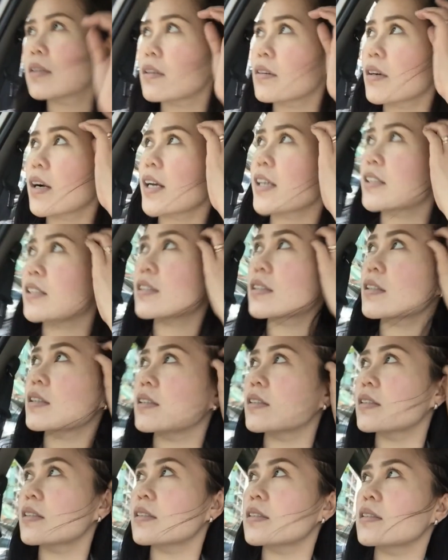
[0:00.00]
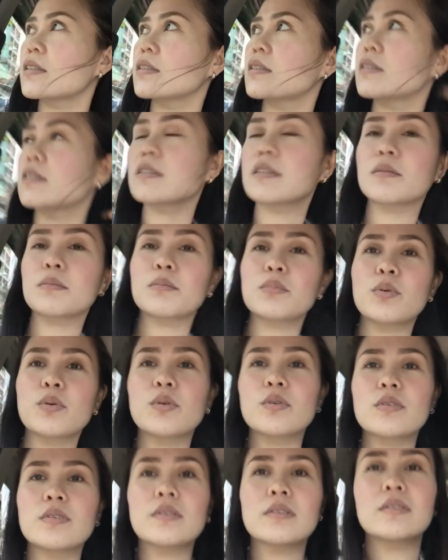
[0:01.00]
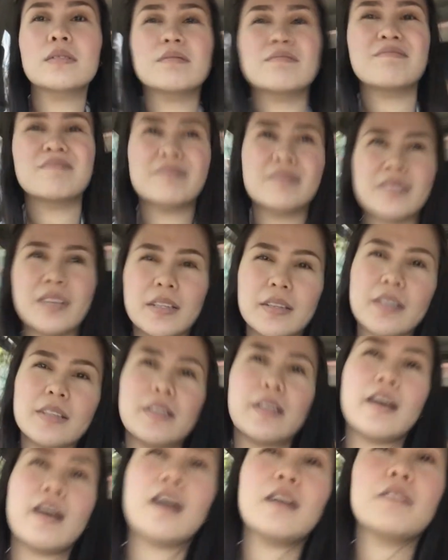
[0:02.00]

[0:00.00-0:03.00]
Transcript: Horizons Cebu, I think they